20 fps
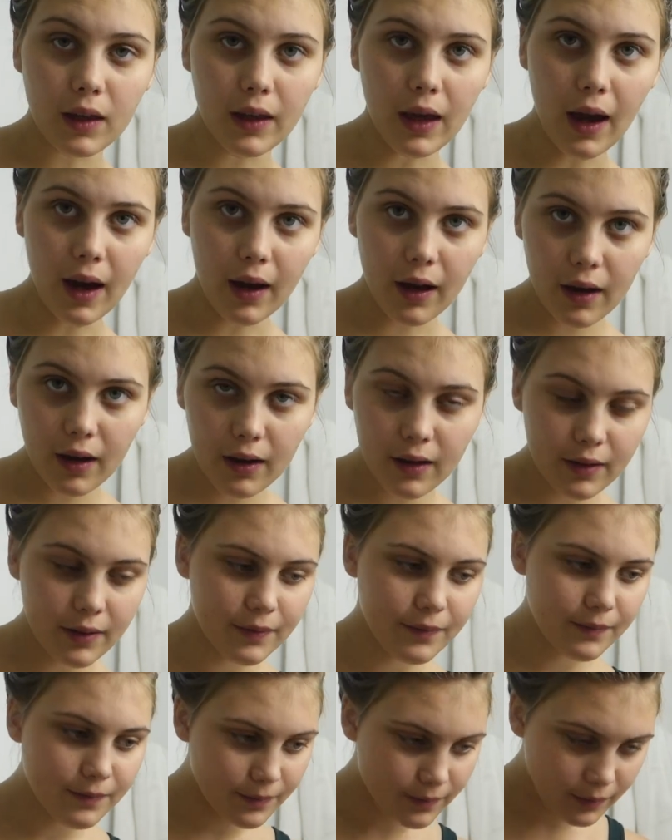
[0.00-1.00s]
Yeah.
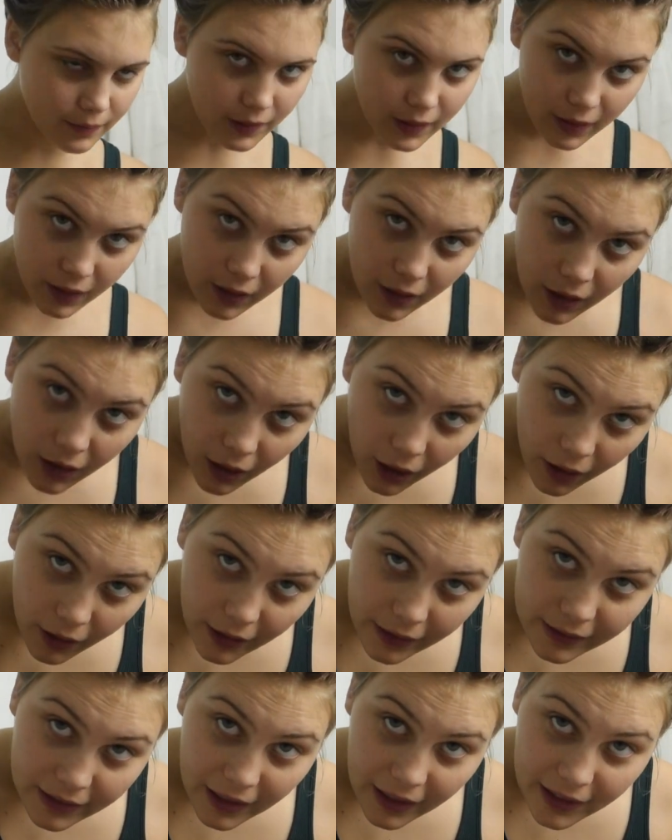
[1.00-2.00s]
All
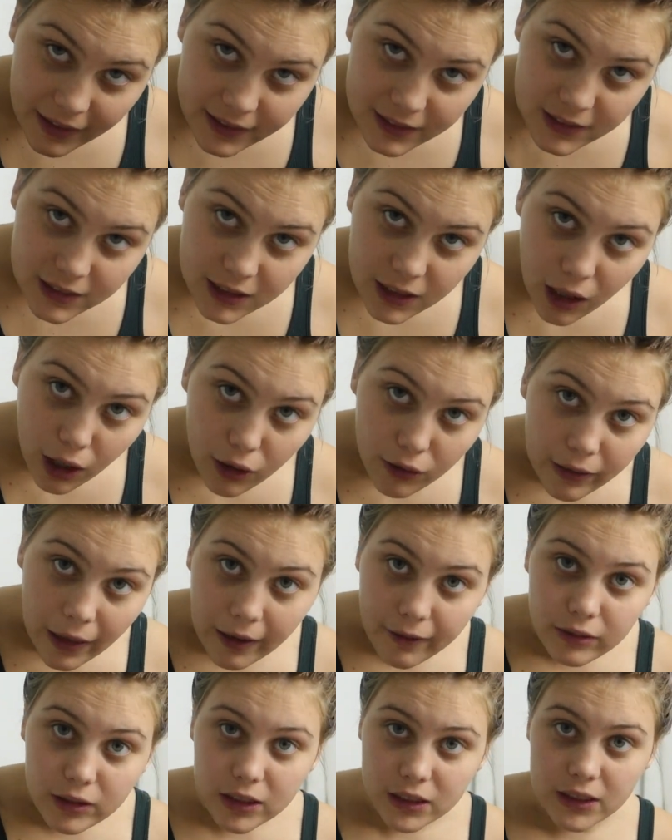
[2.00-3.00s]
right, guys, so
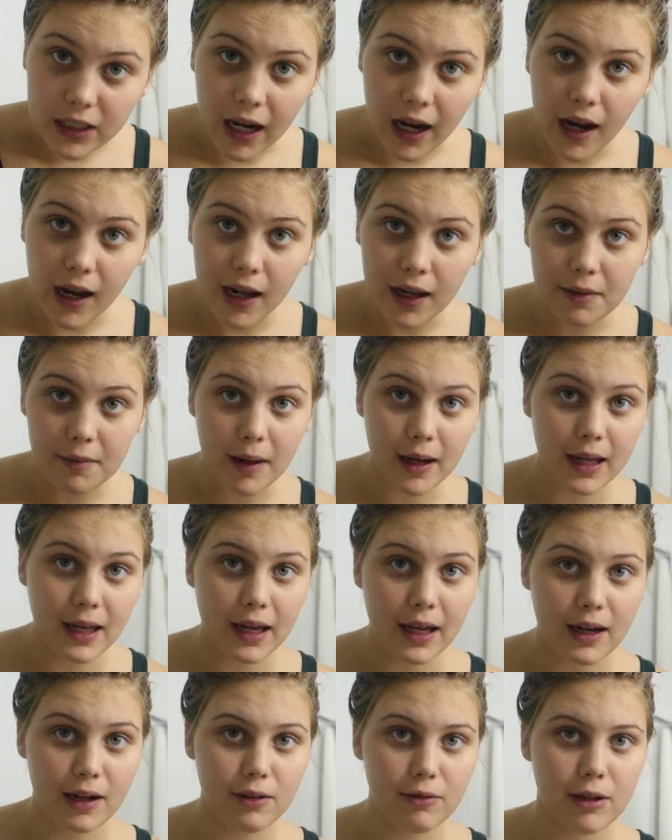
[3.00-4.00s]
that was dyeing my
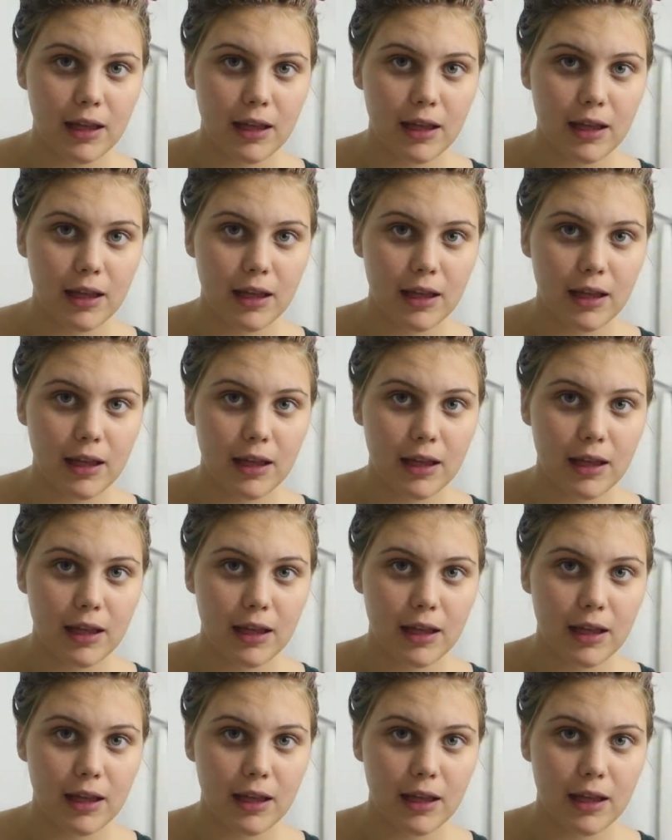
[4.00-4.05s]
hair